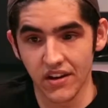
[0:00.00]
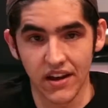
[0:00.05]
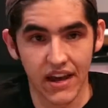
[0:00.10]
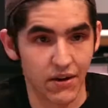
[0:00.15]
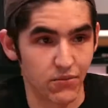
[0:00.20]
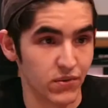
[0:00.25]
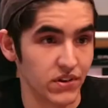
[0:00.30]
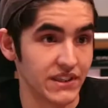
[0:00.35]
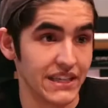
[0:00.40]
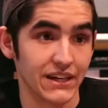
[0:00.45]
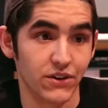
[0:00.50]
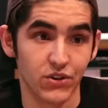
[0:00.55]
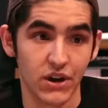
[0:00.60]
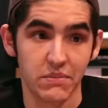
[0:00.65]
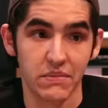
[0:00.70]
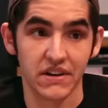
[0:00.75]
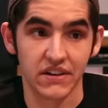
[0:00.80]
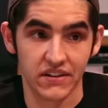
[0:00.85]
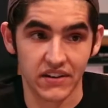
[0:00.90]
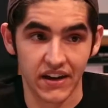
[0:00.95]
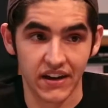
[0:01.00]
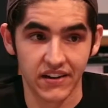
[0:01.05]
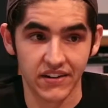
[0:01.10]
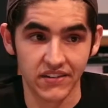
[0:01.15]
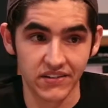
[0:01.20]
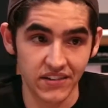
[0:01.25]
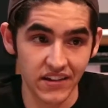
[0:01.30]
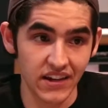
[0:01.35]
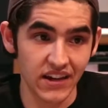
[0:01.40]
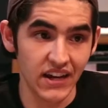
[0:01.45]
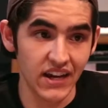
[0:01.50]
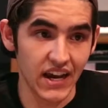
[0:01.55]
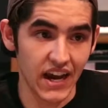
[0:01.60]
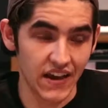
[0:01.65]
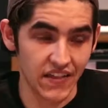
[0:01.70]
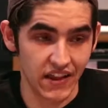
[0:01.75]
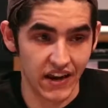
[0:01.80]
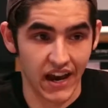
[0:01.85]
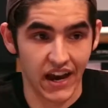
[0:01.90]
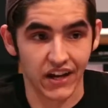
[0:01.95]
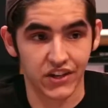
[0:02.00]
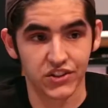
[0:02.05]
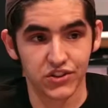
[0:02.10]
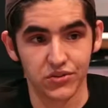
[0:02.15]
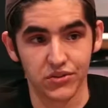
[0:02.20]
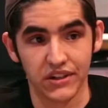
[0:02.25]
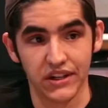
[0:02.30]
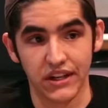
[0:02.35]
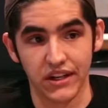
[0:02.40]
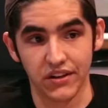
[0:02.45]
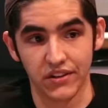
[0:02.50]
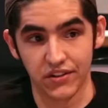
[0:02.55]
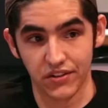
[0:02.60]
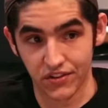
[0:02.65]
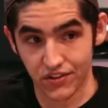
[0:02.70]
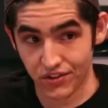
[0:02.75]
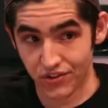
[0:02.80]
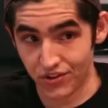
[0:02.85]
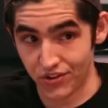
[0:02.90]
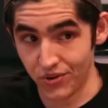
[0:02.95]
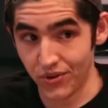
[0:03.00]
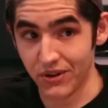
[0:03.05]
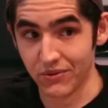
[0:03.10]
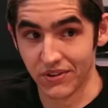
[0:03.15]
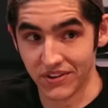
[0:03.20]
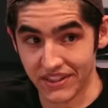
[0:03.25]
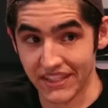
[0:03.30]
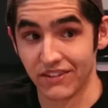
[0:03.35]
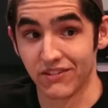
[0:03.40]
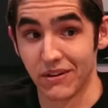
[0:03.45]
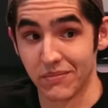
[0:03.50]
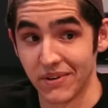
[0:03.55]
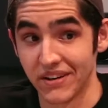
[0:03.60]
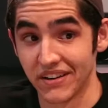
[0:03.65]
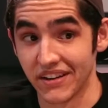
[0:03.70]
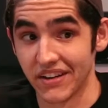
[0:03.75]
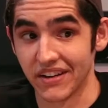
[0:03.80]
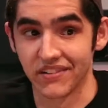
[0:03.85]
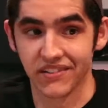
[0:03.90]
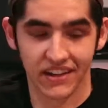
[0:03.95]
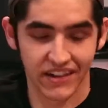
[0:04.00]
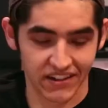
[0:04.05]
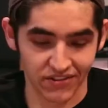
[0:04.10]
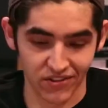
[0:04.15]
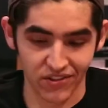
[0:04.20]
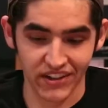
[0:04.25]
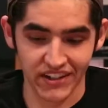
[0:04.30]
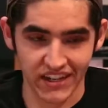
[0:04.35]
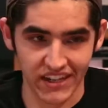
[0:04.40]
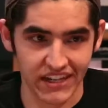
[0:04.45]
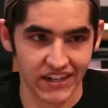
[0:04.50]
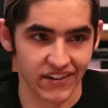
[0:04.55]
and what the equipment does, and then actually doing what the equipment does, really getting